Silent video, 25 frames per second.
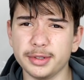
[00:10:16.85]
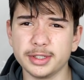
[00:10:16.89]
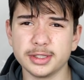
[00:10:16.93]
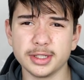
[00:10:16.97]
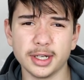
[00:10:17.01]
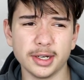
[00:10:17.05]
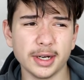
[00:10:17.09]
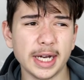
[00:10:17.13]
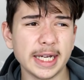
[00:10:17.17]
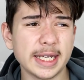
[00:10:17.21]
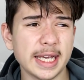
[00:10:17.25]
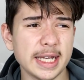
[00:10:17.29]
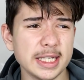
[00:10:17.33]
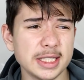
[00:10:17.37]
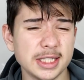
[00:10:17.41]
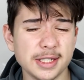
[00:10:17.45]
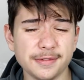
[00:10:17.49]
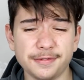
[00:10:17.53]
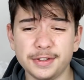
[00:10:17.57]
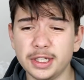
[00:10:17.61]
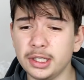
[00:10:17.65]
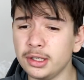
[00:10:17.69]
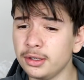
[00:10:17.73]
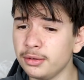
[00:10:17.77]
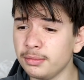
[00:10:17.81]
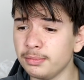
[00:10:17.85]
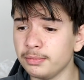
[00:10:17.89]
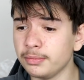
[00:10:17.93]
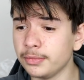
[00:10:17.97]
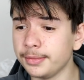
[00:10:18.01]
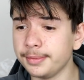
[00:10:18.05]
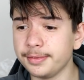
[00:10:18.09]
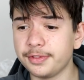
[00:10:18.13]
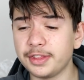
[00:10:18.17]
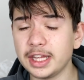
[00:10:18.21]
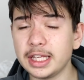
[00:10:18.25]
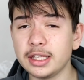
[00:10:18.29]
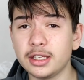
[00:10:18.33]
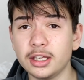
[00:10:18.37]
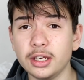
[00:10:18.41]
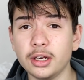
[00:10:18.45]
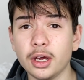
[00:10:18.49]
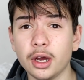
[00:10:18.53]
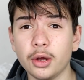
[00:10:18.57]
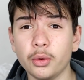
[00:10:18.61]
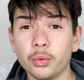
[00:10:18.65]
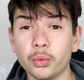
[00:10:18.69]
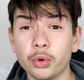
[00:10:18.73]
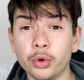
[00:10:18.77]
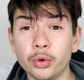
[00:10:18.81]
So I guess if you think you
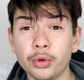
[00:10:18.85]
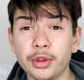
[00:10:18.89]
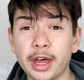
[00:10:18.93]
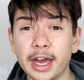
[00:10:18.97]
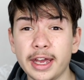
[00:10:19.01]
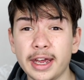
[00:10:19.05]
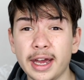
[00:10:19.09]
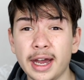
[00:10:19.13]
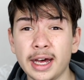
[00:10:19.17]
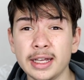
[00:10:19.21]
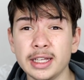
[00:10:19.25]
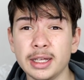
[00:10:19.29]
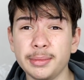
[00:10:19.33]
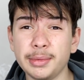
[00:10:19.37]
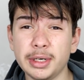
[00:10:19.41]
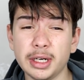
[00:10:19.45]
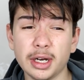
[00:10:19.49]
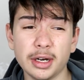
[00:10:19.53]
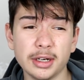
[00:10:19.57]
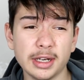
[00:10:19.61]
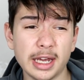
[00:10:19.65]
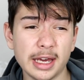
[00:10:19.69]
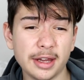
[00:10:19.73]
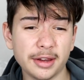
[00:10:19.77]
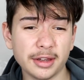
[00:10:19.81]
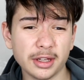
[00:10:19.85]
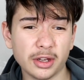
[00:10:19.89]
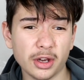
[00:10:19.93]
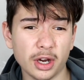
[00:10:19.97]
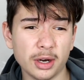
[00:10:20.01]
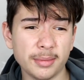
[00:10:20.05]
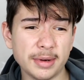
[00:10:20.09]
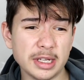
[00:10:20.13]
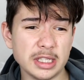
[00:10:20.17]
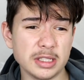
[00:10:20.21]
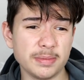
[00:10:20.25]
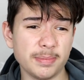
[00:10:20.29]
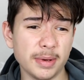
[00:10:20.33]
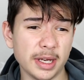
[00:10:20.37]
know who they are, let me know down in the comments.